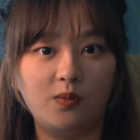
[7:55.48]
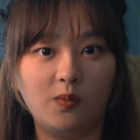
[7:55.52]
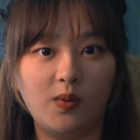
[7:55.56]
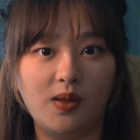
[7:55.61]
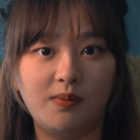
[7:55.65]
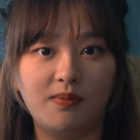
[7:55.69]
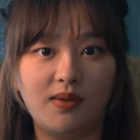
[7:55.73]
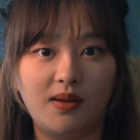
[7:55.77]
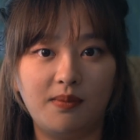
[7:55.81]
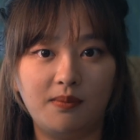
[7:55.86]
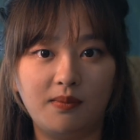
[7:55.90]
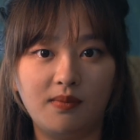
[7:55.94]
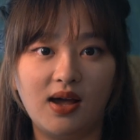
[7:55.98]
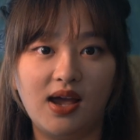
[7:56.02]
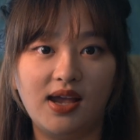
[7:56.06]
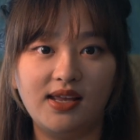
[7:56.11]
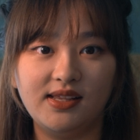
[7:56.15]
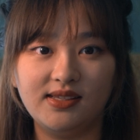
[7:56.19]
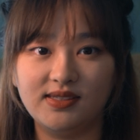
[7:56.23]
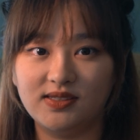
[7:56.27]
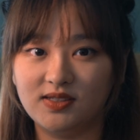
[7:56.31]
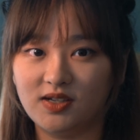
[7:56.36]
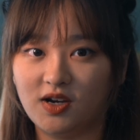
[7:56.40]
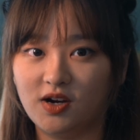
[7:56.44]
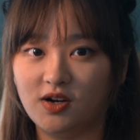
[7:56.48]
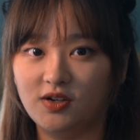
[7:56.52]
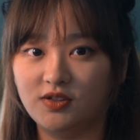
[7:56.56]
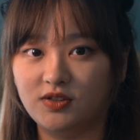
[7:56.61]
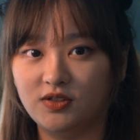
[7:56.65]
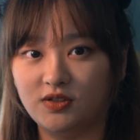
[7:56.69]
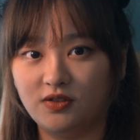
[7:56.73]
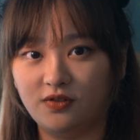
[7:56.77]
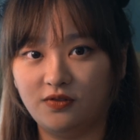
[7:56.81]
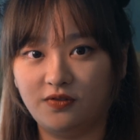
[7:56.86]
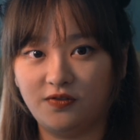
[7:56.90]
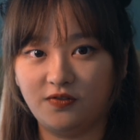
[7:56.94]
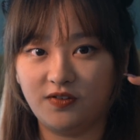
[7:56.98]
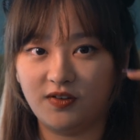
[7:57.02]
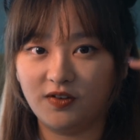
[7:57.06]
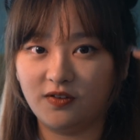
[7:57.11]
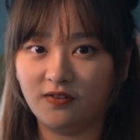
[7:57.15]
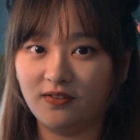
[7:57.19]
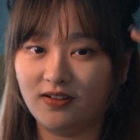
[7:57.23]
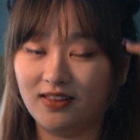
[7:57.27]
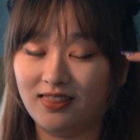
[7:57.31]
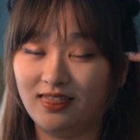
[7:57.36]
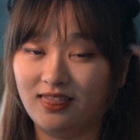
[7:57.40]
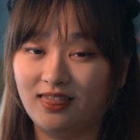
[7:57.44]
when my mind starts to
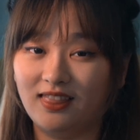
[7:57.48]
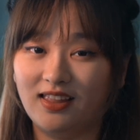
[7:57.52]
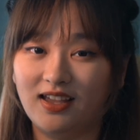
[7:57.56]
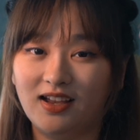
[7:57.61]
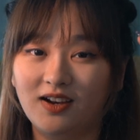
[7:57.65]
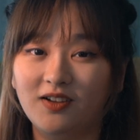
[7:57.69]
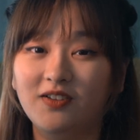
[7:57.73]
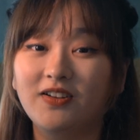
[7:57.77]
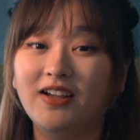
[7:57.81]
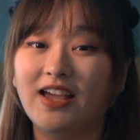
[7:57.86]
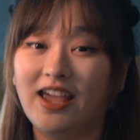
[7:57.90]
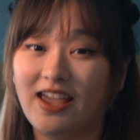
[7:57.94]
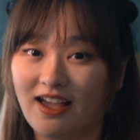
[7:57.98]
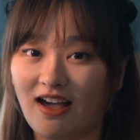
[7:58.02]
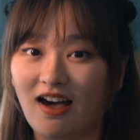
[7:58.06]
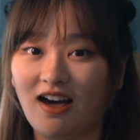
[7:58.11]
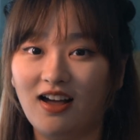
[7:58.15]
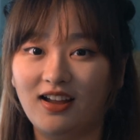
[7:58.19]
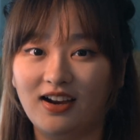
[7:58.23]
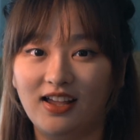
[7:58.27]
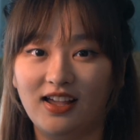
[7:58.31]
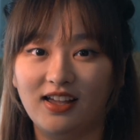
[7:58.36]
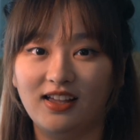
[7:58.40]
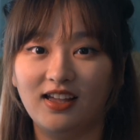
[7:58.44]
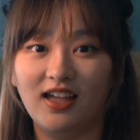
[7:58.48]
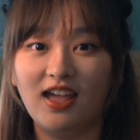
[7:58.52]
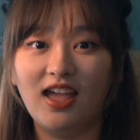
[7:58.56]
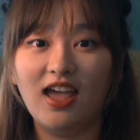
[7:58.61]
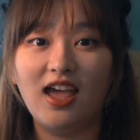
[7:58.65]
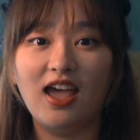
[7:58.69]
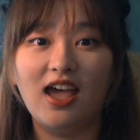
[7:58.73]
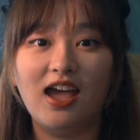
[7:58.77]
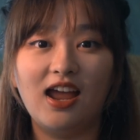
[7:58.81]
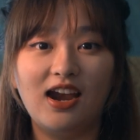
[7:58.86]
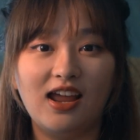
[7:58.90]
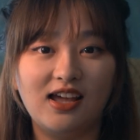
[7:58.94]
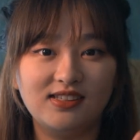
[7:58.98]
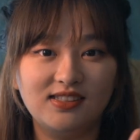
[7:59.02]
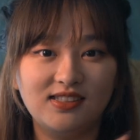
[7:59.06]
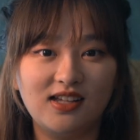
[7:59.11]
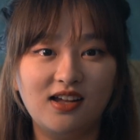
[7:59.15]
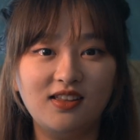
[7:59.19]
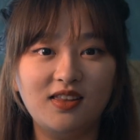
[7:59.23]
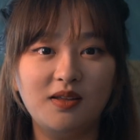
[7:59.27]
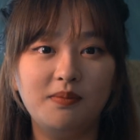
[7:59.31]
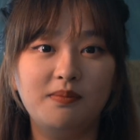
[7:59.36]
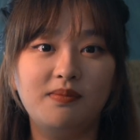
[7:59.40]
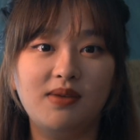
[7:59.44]
feel a little chaotic. And I
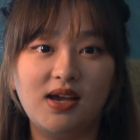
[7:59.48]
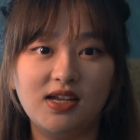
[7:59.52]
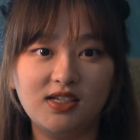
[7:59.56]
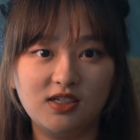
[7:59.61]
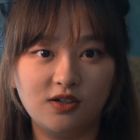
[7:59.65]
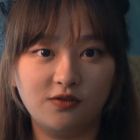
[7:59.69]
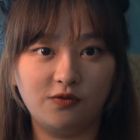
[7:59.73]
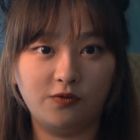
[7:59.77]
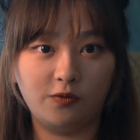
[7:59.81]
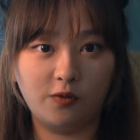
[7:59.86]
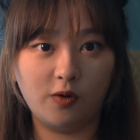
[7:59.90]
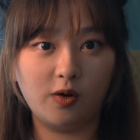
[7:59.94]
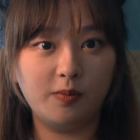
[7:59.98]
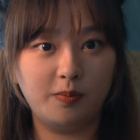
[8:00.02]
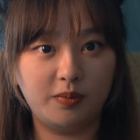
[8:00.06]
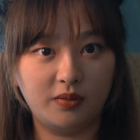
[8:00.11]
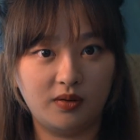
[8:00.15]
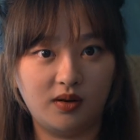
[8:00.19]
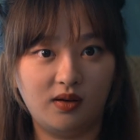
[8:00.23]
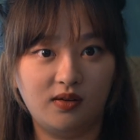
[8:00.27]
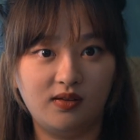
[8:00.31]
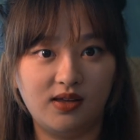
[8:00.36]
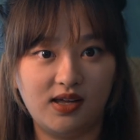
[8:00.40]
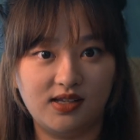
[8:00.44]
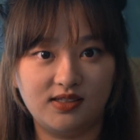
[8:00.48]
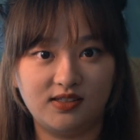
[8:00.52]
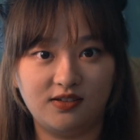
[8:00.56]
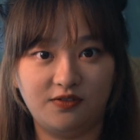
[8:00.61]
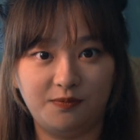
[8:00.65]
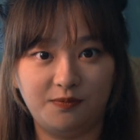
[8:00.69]
thought the Magic 4 Pro is a